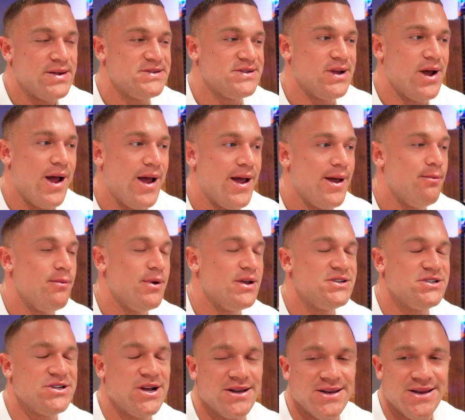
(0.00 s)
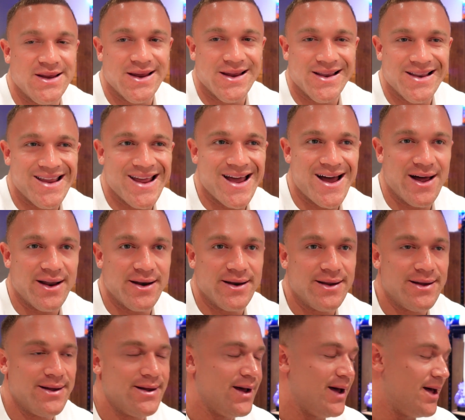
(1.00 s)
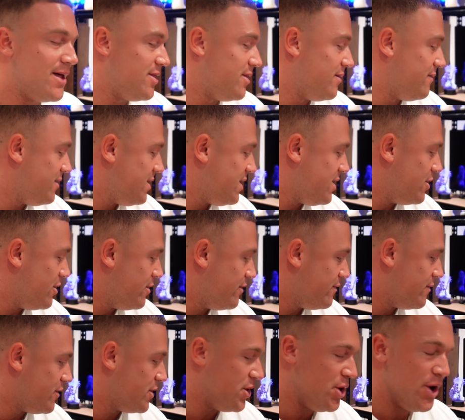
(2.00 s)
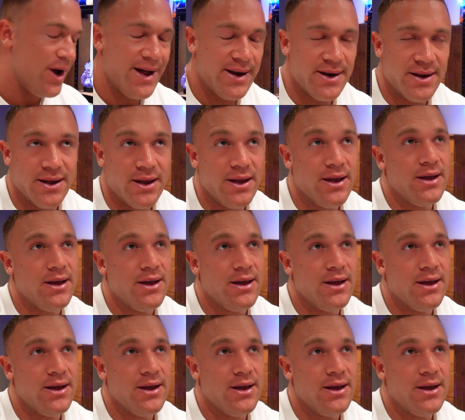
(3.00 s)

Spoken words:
I'm shutting down the video for the night.